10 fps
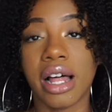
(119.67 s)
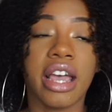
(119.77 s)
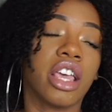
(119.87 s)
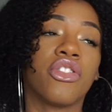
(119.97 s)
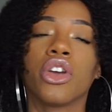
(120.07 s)

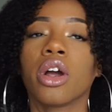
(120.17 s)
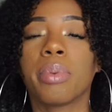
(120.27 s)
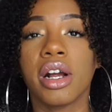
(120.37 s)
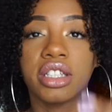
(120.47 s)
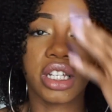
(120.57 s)
Like if you're a
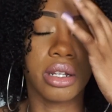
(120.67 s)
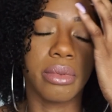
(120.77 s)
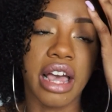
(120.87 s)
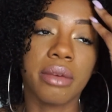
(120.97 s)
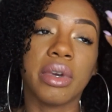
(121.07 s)
person
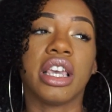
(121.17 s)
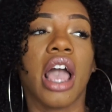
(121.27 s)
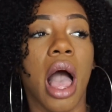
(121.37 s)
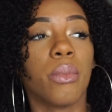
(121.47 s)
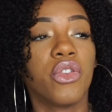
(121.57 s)
like me,
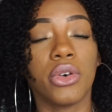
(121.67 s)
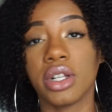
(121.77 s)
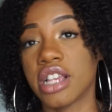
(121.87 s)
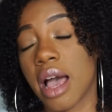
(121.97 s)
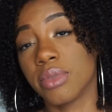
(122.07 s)
I'm a
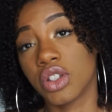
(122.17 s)
full-time